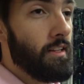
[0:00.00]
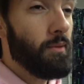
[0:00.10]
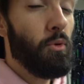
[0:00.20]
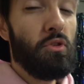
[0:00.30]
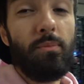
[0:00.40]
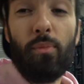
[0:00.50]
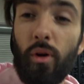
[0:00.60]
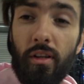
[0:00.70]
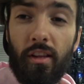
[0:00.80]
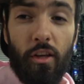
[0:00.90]
the most
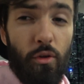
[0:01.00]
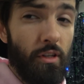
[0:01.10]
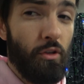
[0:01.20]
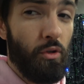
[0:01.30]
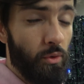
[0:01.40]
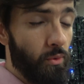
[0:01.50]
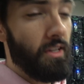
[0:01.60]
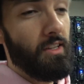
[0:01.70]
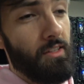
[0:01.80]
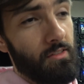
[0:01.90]
important thing you can do
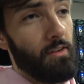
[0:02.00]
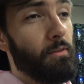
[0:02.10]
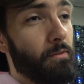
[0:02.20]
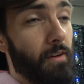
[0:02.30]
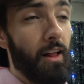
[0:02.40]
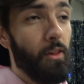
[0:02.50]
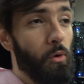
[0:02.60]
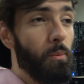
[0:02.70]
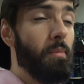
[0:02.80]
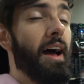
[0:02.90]
is
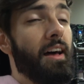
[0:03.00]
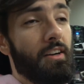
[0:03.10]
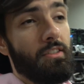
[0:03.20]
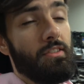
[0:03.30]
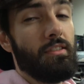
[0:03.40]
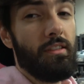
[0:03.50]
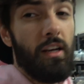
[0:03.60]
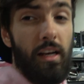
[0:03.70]
follow patterns.